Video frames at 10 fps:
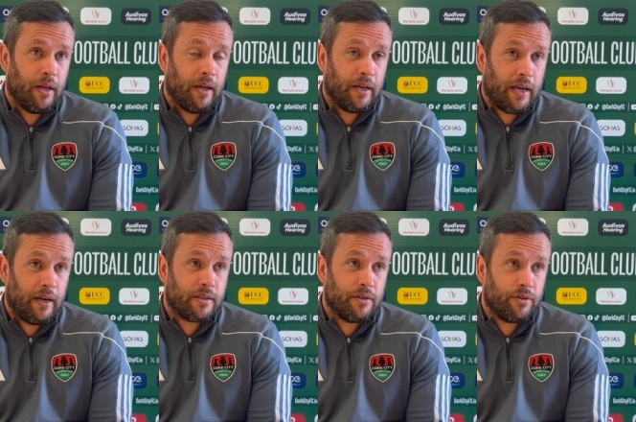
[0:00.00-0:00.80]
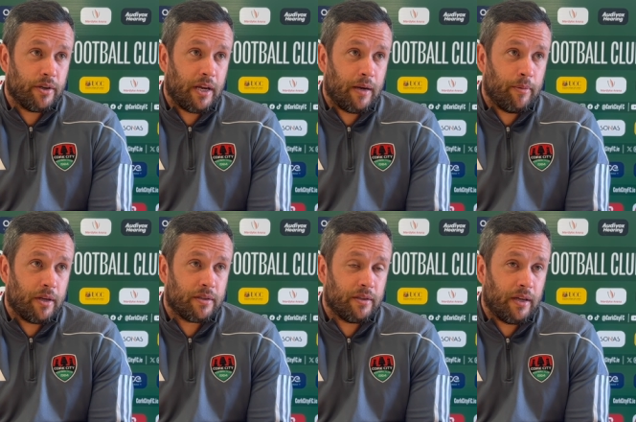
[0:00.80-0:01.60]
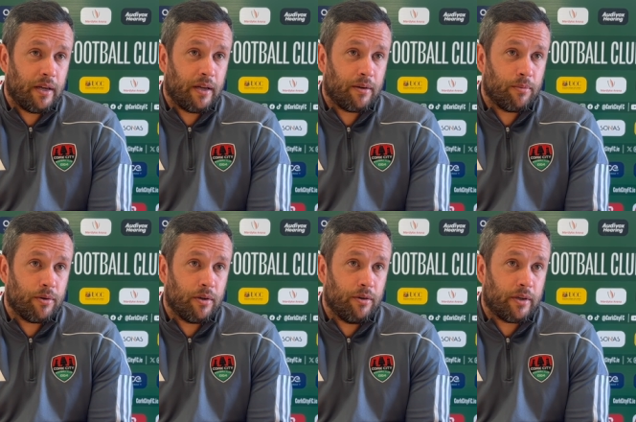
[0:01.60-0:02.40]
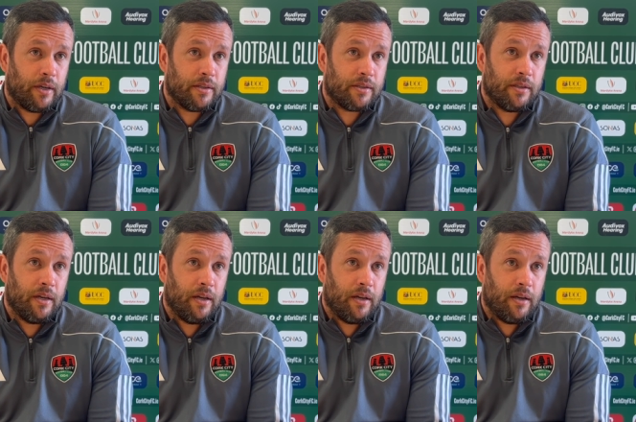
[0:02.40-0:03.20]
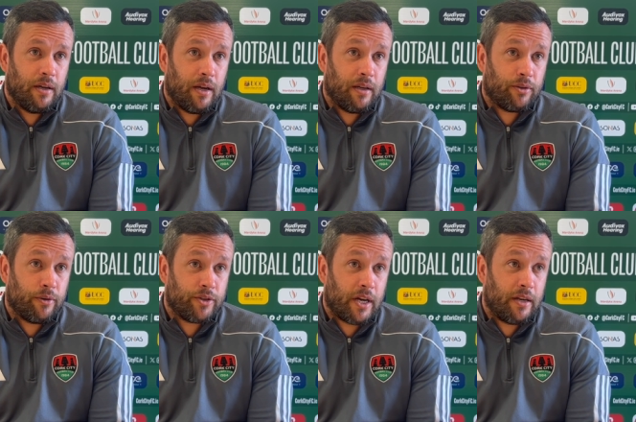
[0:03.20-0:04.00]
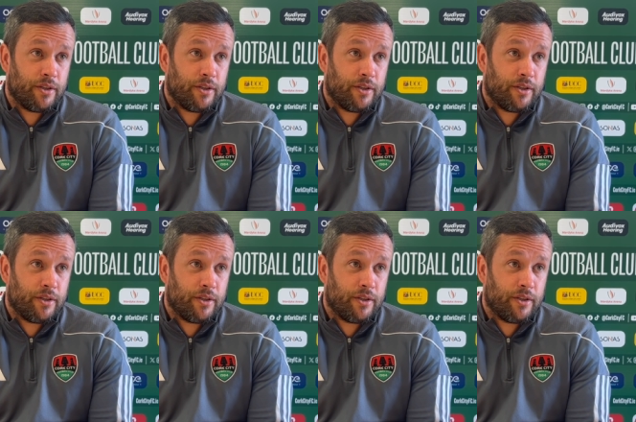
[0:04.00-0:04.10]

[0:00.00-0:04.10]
again, it's another game that we're going to look at as a tough challenge.